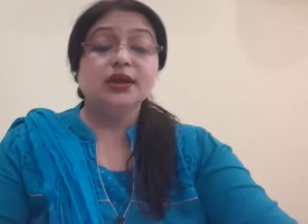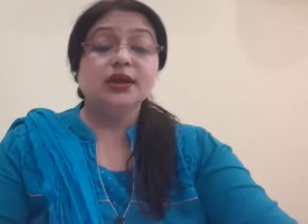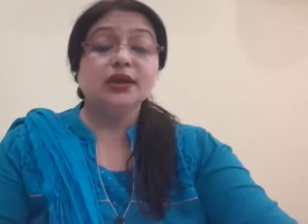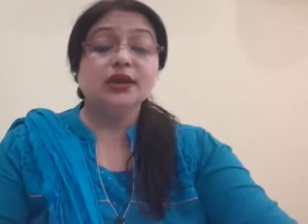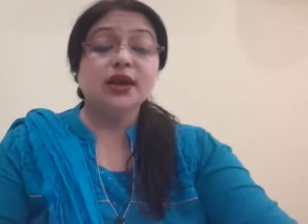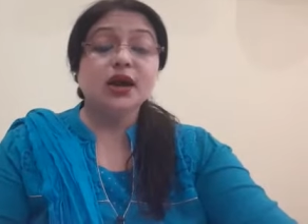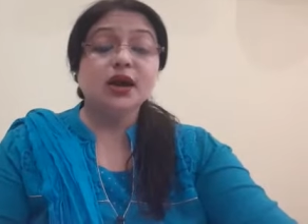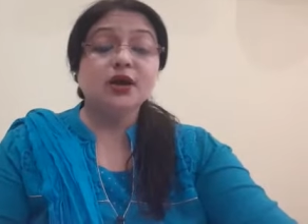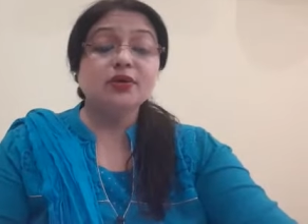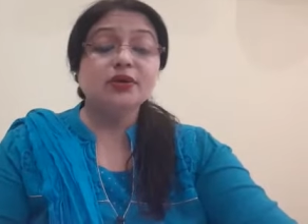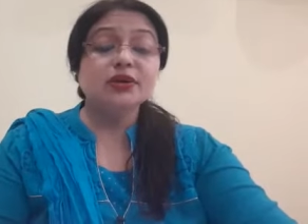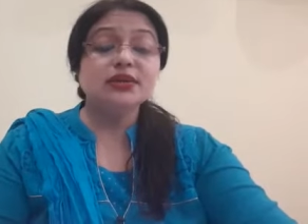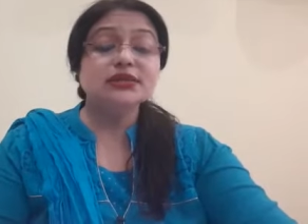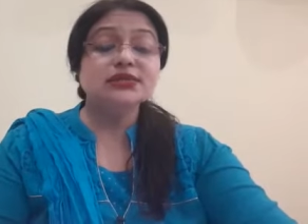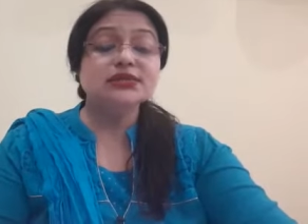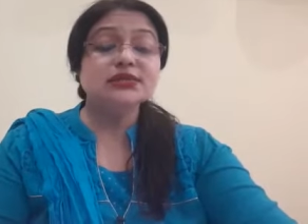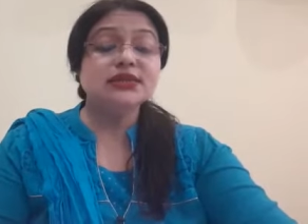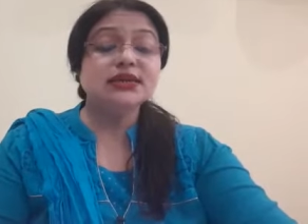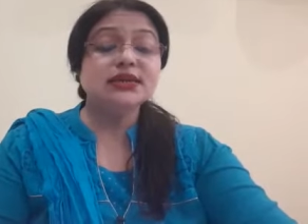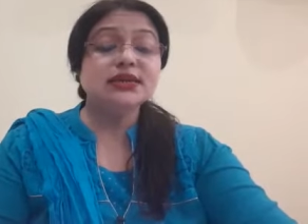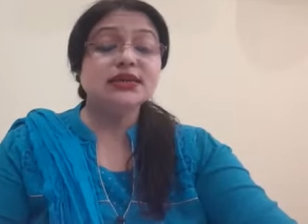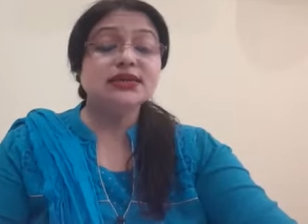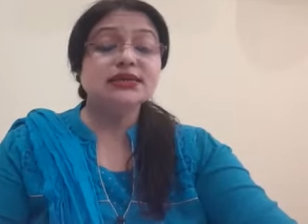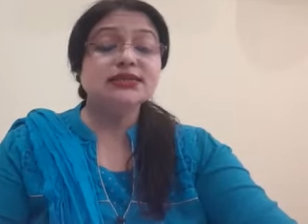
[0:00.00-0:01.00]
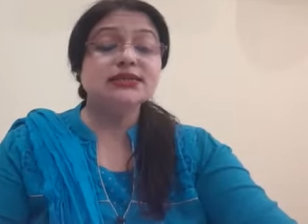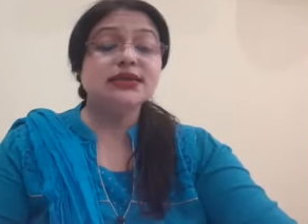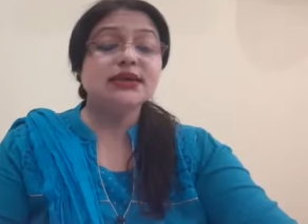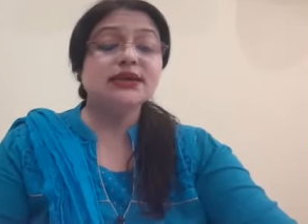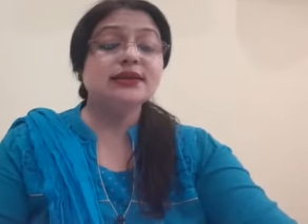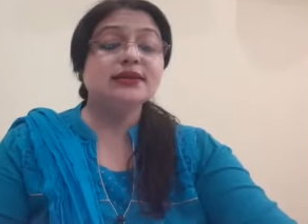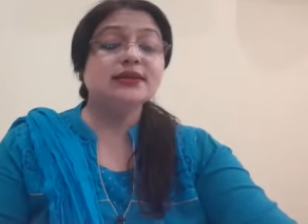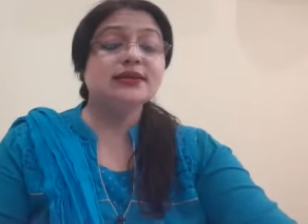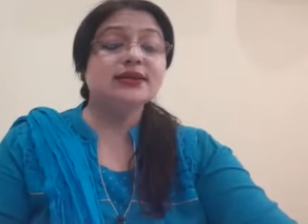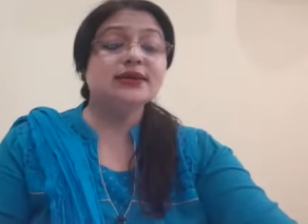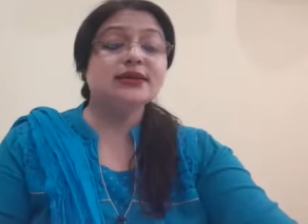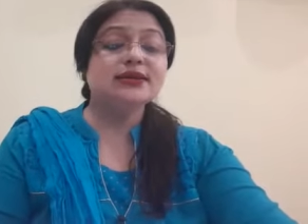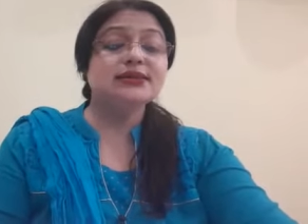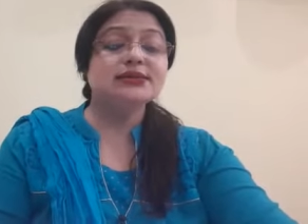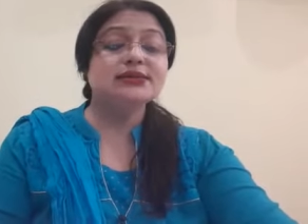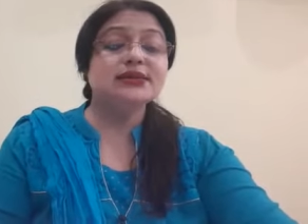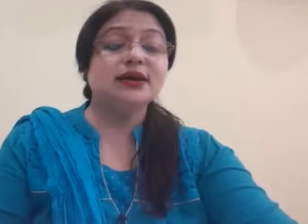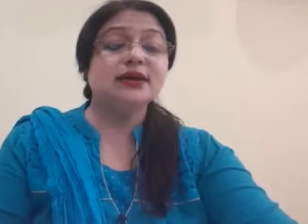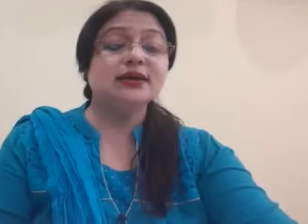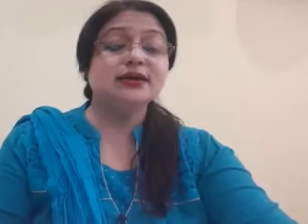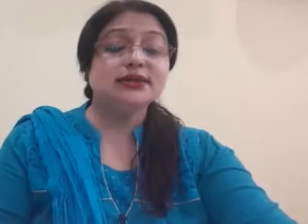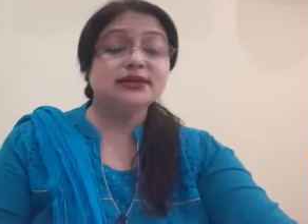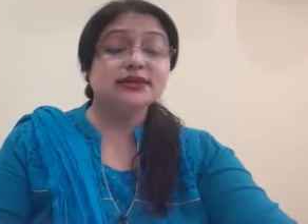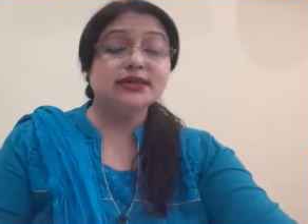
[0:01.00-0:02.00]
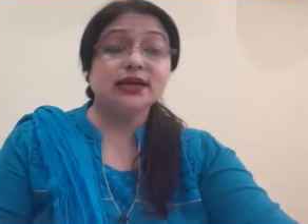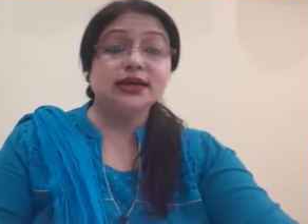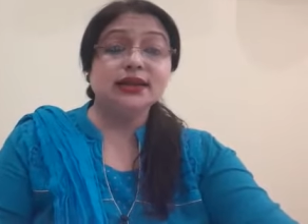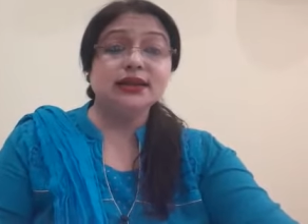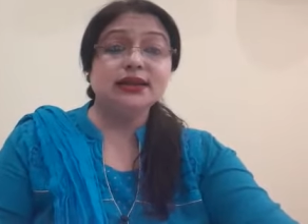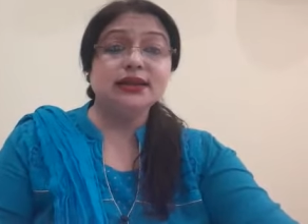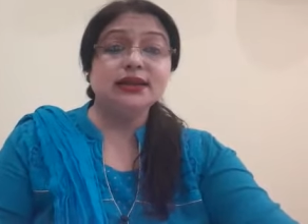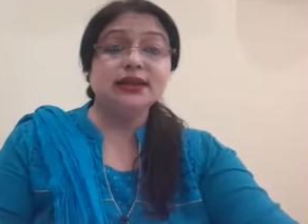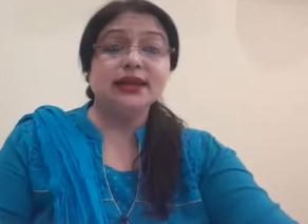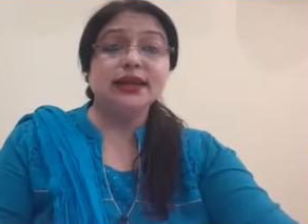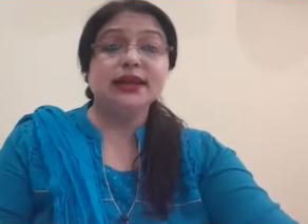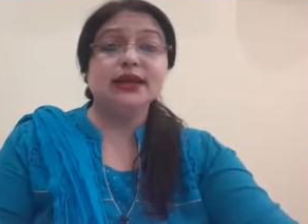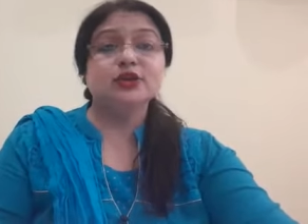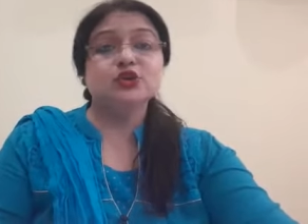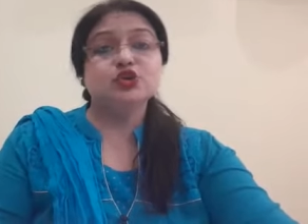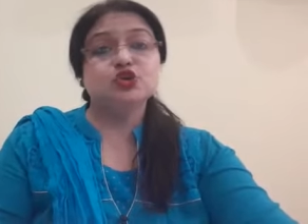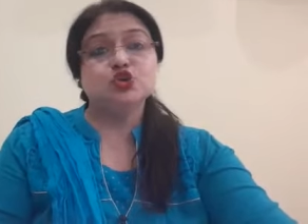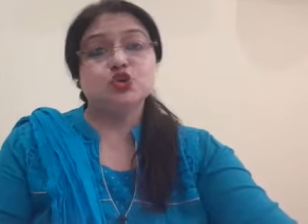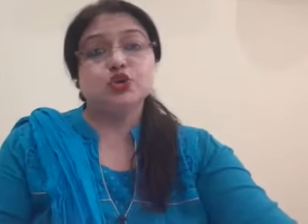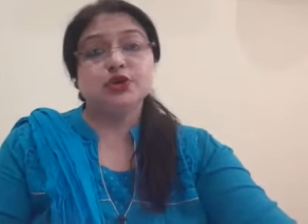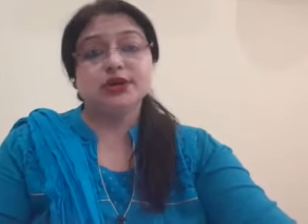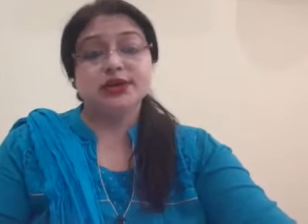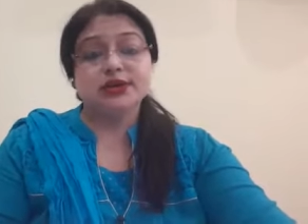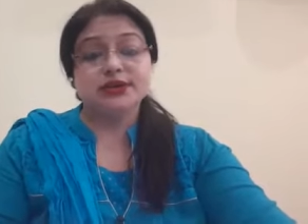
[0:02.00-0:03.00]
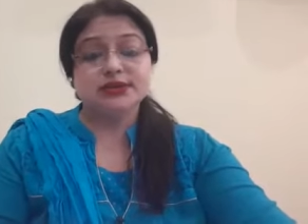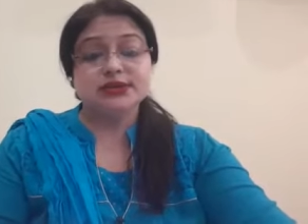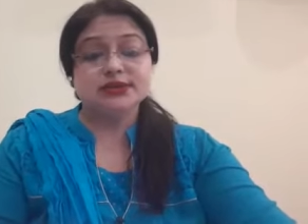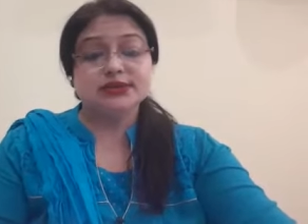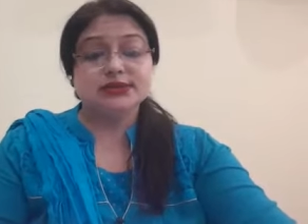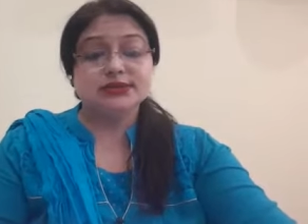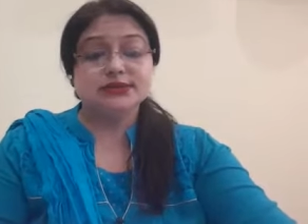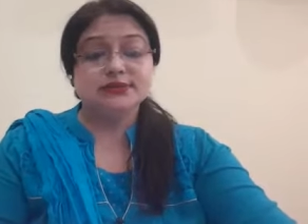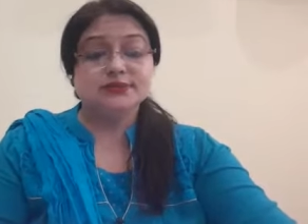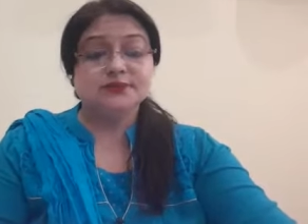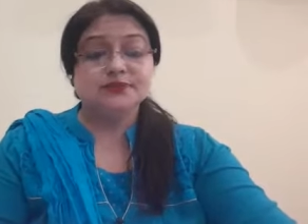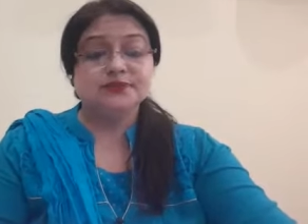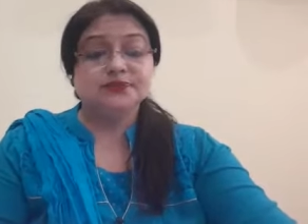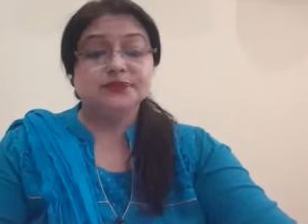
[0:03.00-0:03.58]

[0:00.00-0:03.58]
Now his days and nights are dull and joyless.